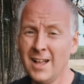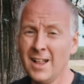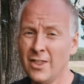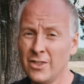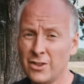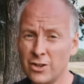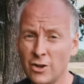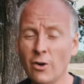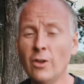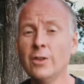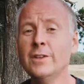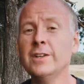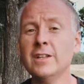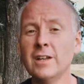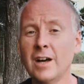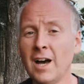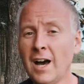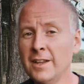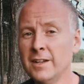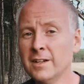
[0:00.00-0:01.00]
The only
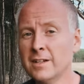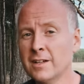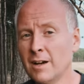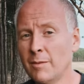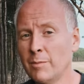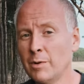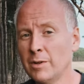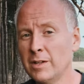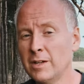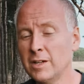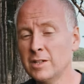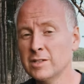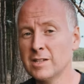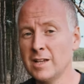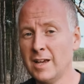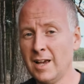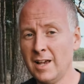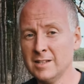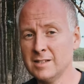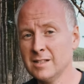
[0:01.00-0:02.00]
other camera that is
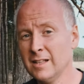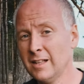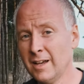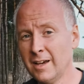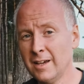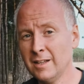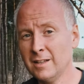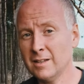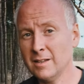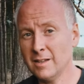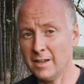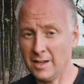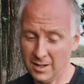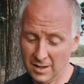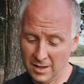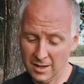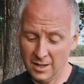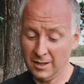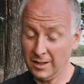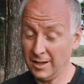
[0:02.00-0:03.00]
as light and
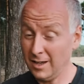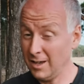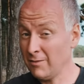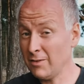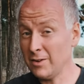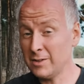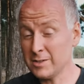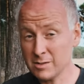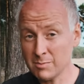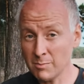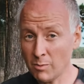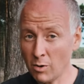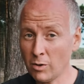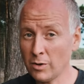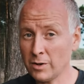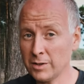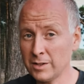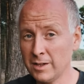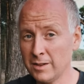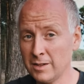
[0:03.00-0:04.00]
even
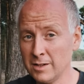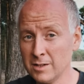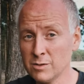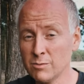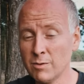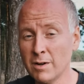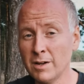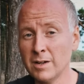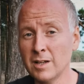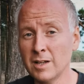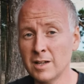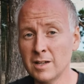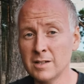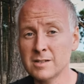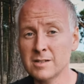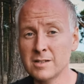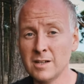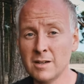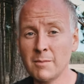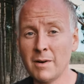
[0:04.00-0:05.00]
smaller than this one is
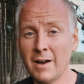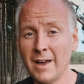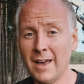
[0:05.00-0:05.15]
Sigma